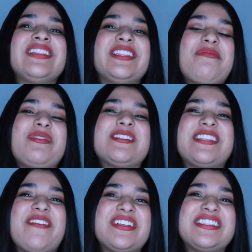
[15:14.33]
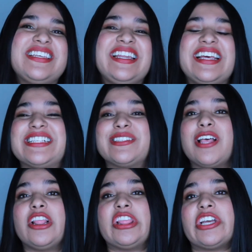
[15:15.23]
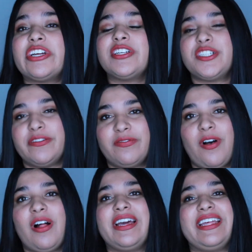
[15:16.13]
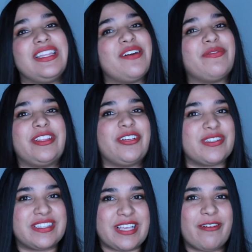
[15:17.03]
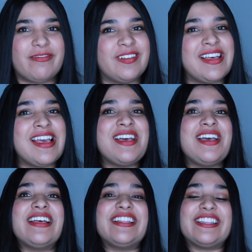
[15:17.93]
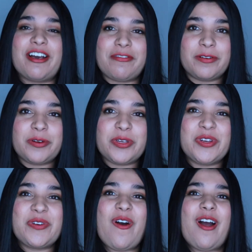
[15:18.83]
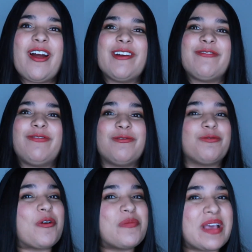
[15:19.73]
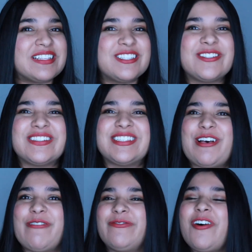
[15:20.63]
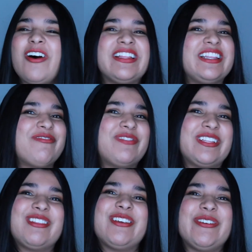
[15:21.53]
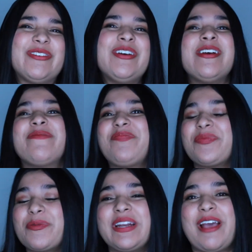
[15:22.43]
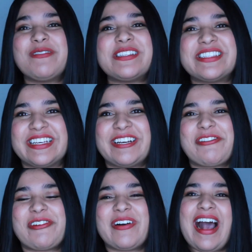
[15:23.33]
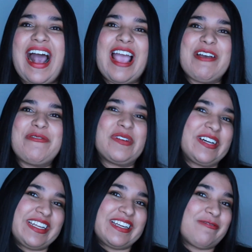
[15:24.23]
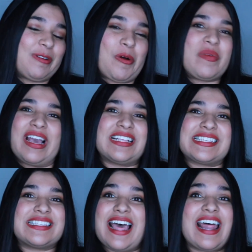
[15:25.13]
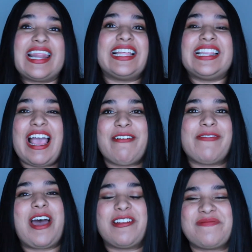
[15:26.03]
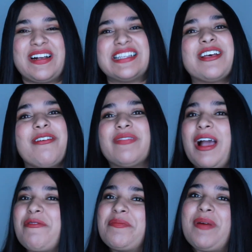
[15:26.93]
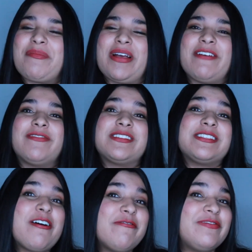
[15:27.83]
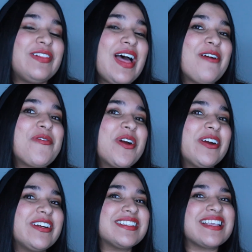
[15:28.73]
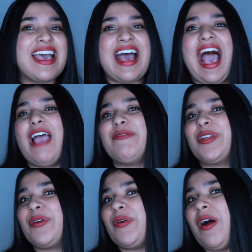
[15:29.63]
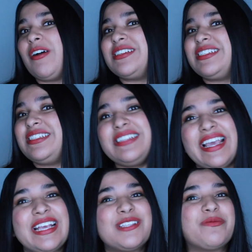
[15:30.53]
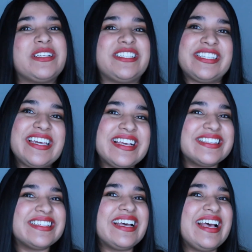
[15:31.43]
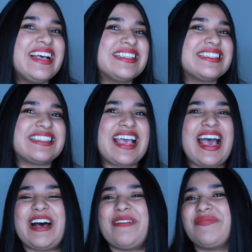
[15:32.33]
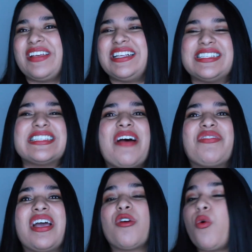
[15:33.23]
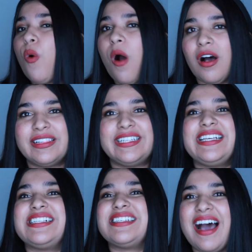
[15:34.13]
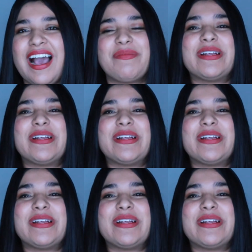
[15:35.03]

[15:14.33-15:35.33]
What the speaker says: Number 17 is learn to fall in love with yourself. Love who you are, romance yourself, fall in love with you. When I was single, I would romance the life out of myself. I would buy myself flowers. I would go on dates with Jesus, and just have that quality time.